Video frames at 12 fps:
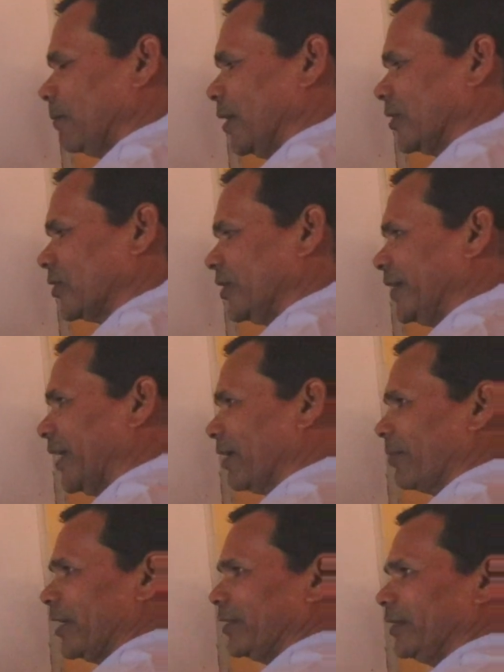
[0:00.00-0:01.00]
plus
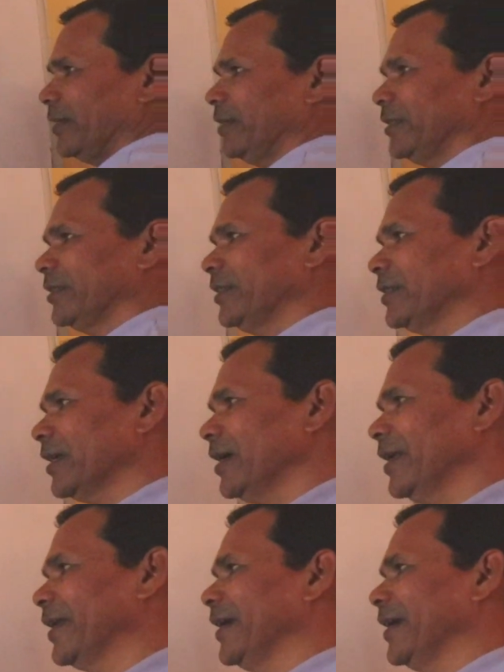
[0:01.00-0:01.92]
dr by d theta.